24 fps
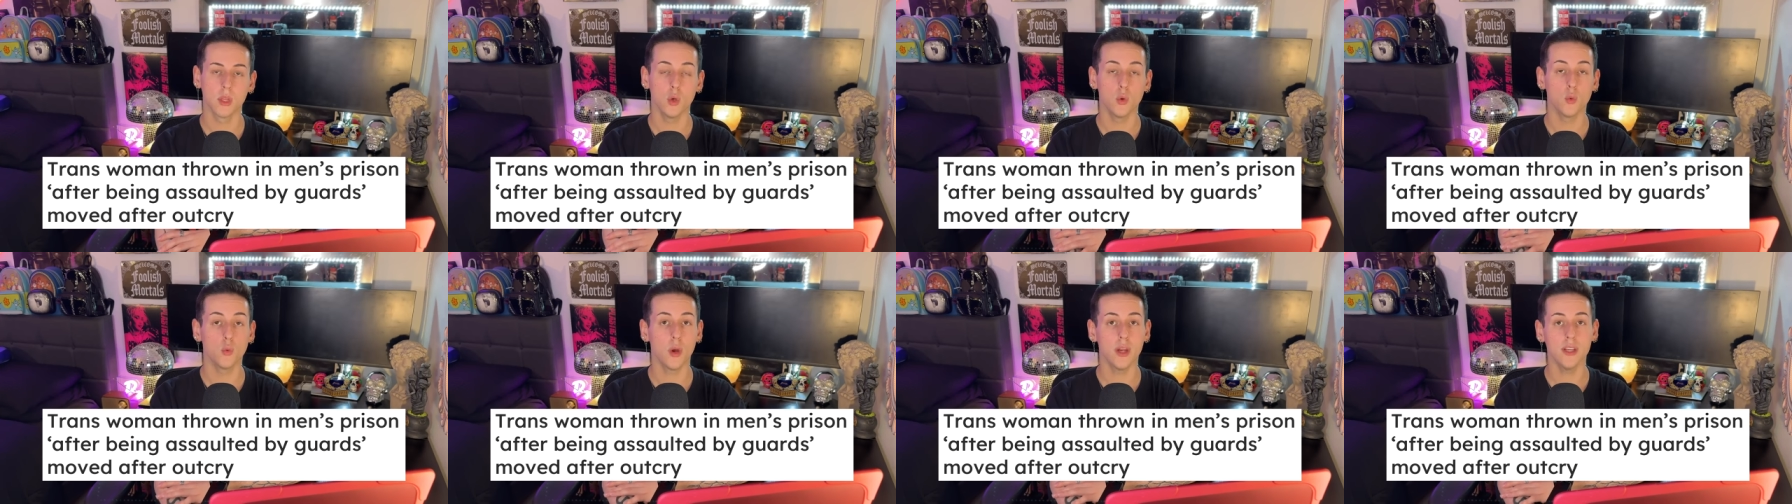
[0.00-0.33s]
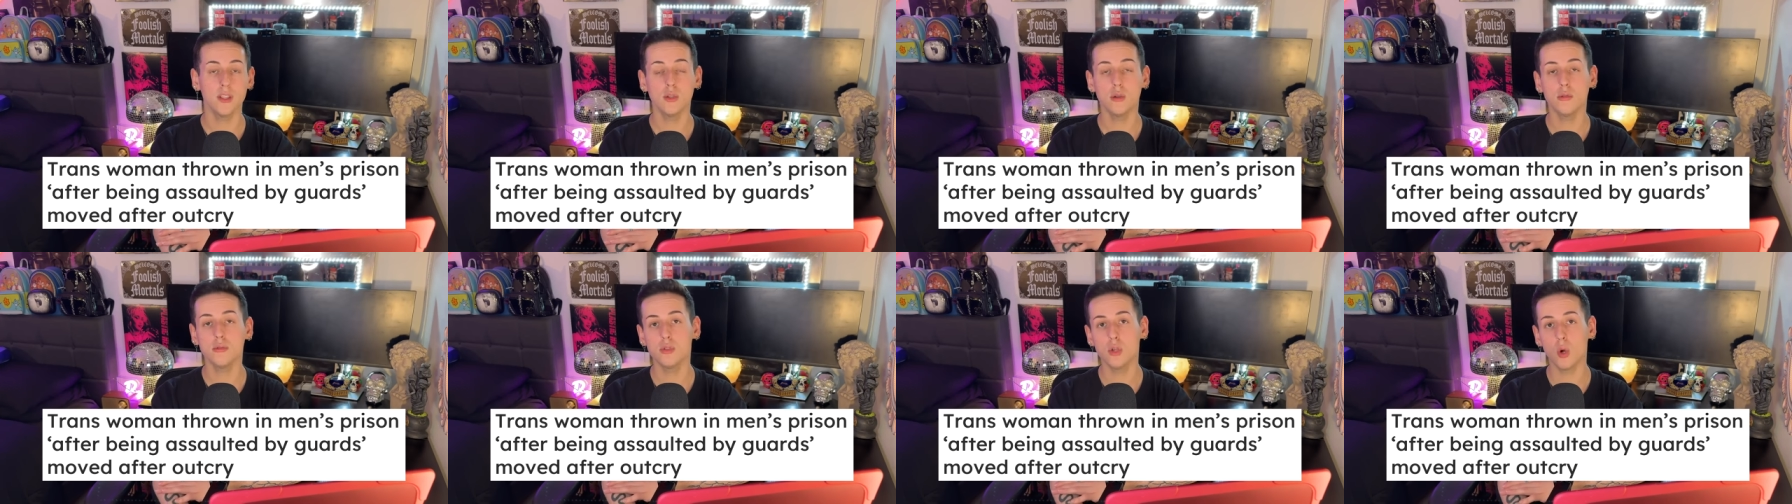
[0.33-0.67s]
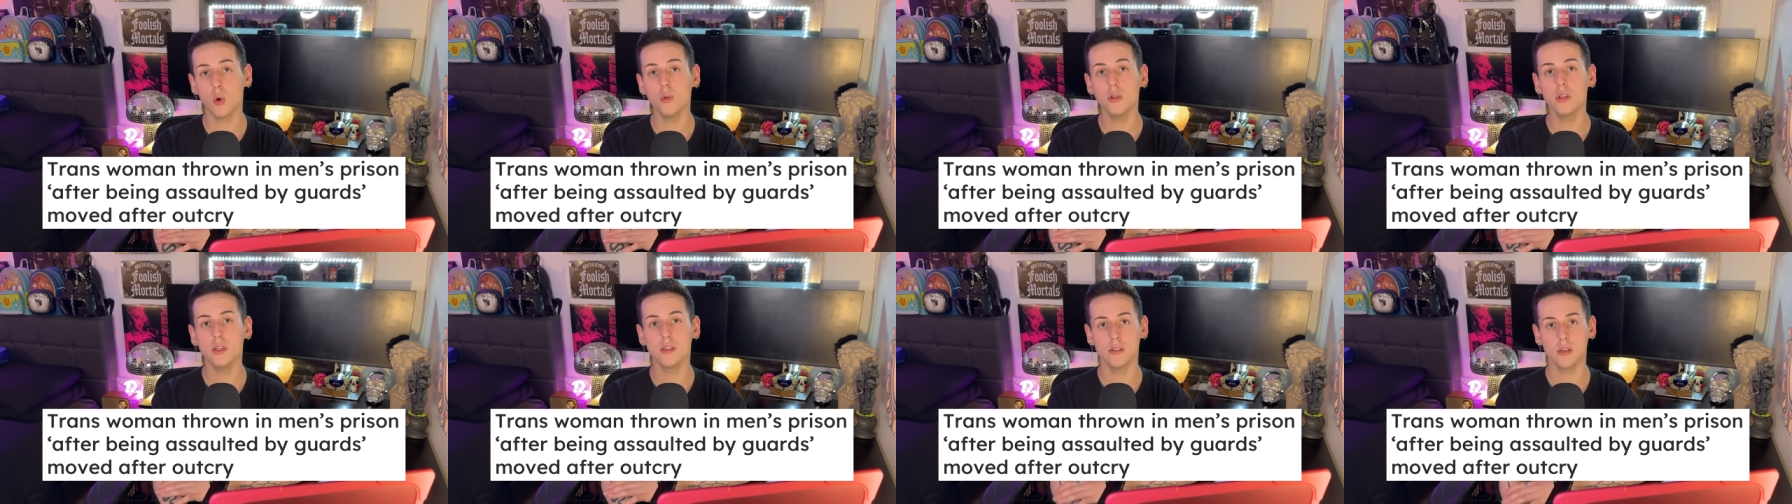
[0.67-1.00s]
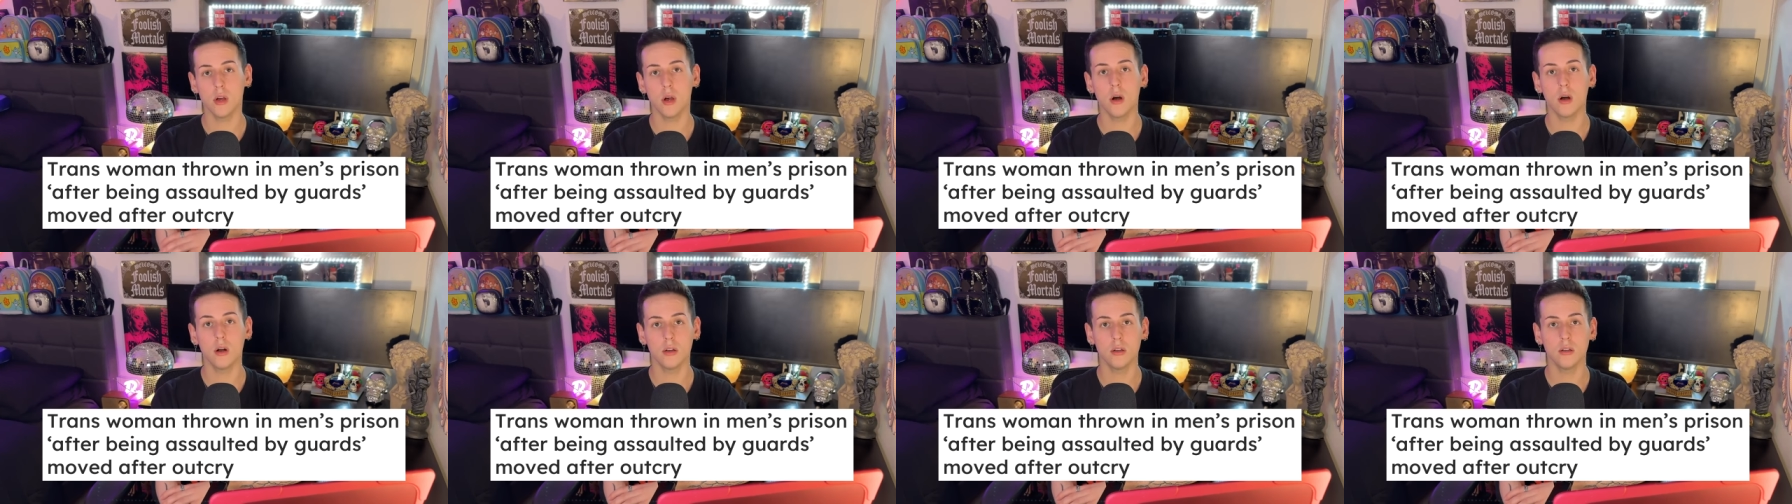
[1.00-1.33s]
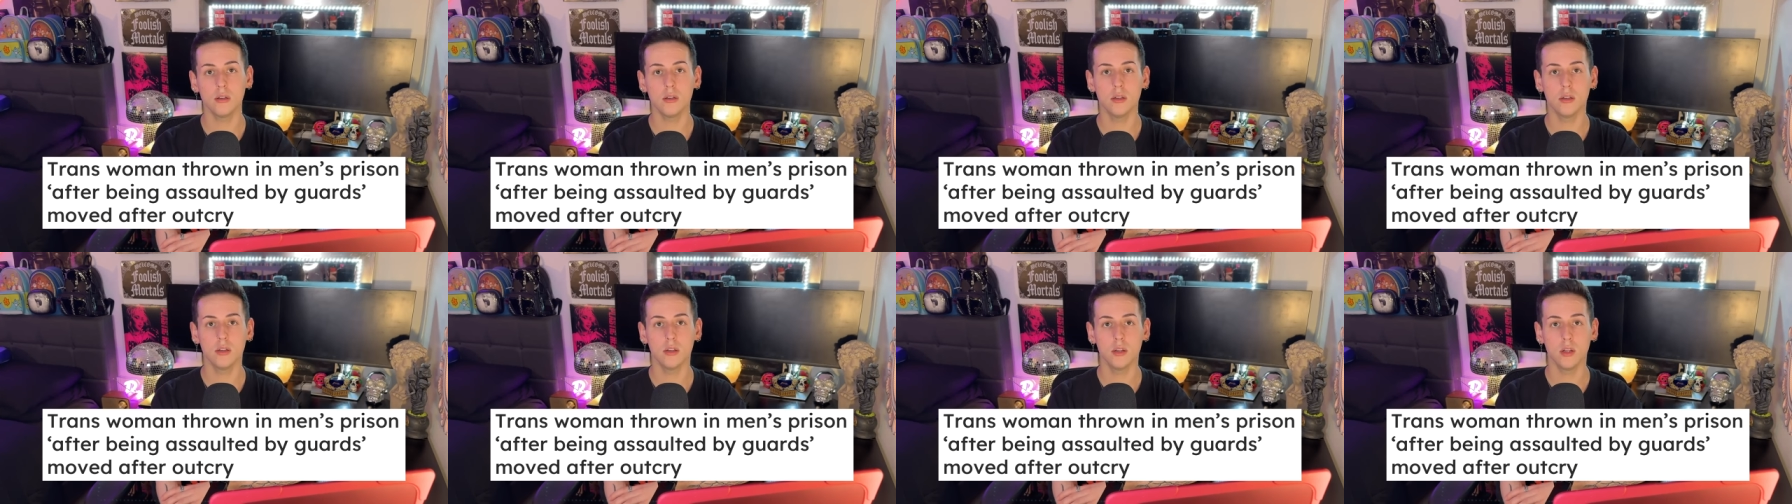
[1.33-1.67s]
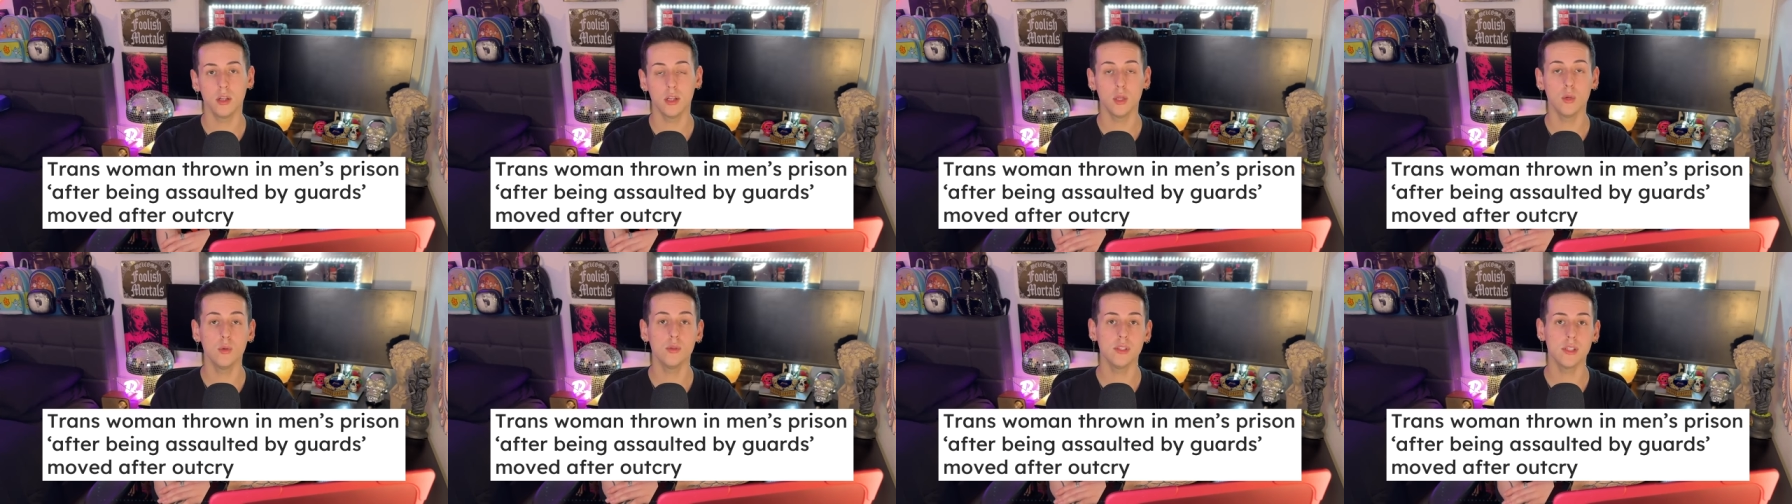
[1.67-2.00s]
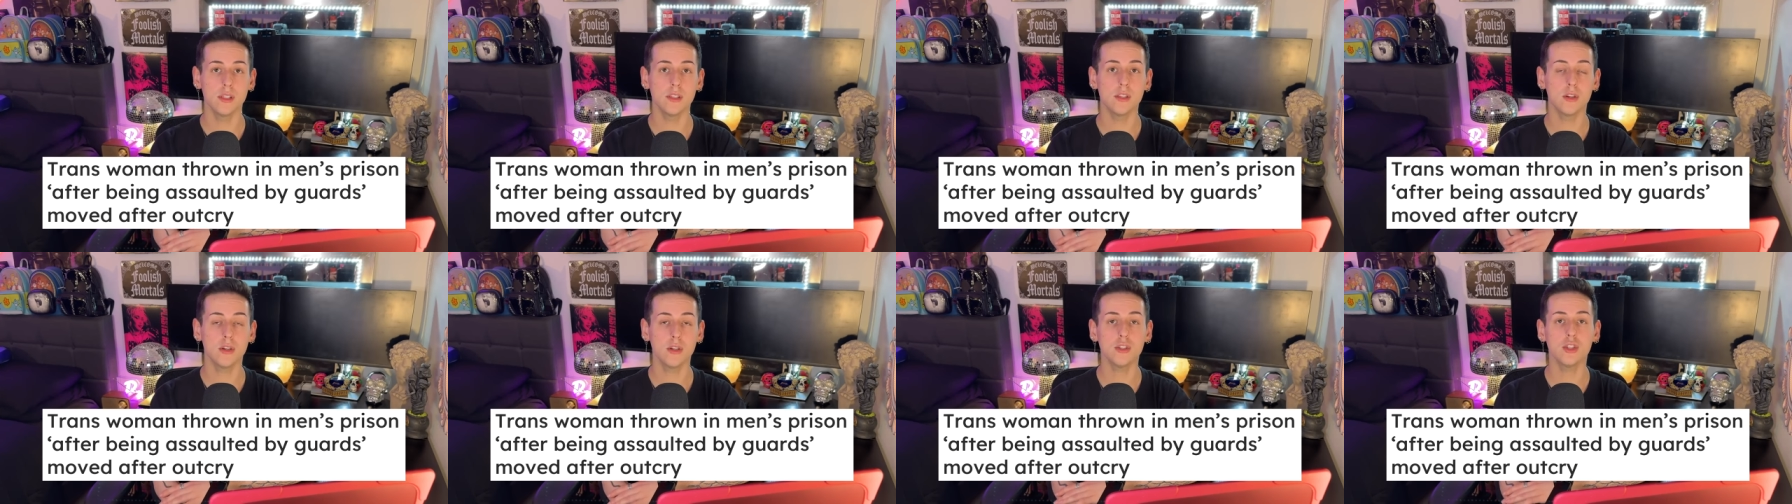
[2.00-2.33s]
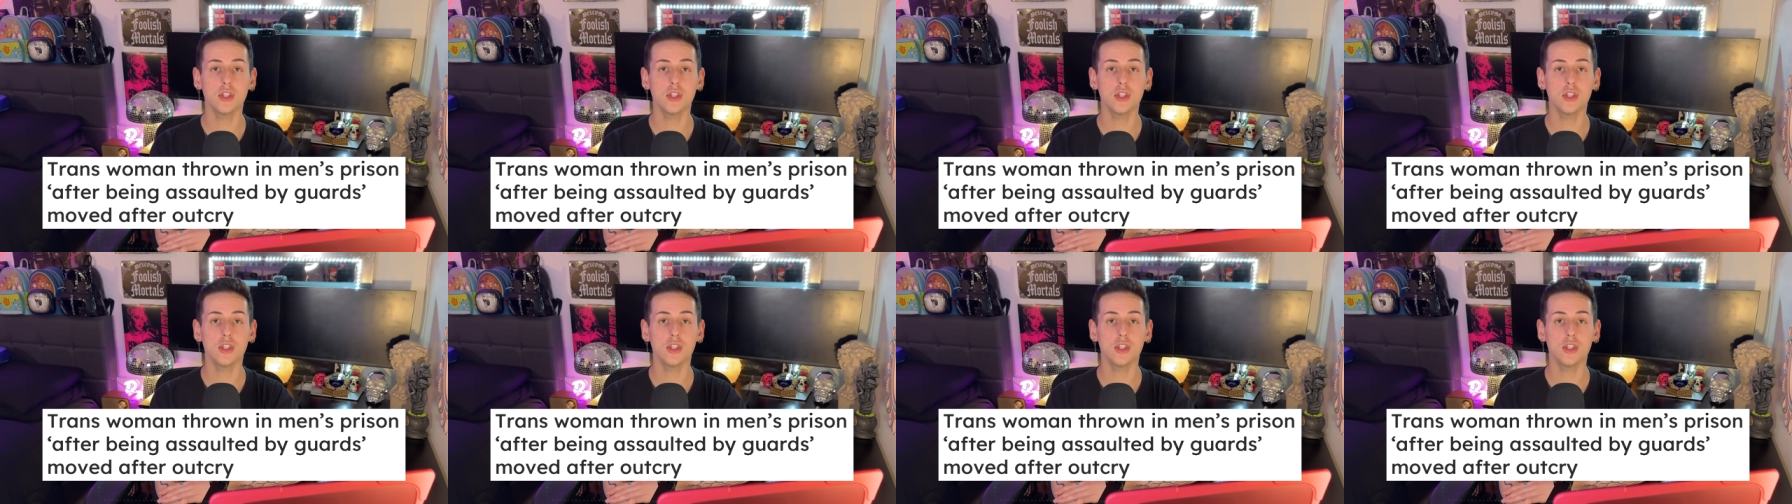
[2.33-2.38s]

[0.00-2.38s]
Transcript: Rachel Dolezal loses her